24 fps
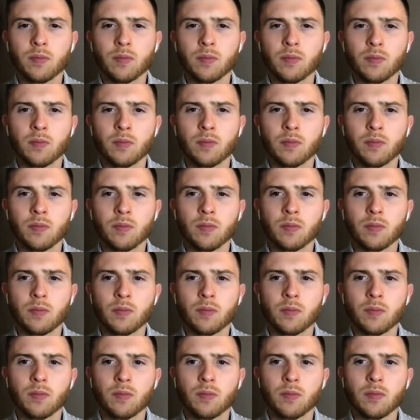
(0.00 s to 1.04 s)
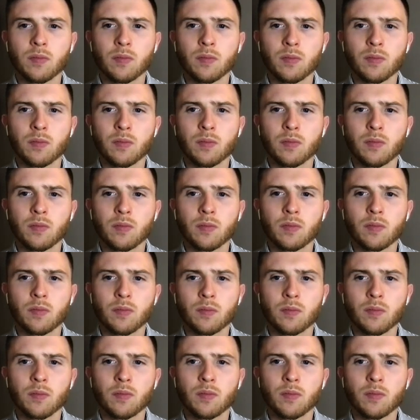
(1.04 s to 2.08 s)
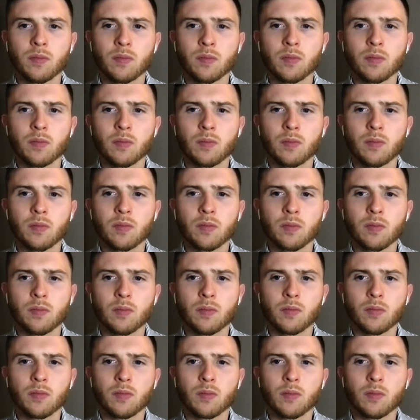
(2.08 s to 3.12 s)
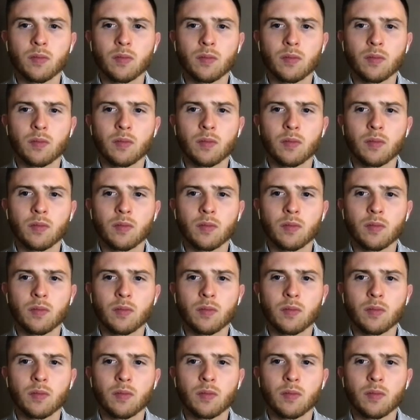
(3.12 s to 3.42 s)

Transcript: (not speaking)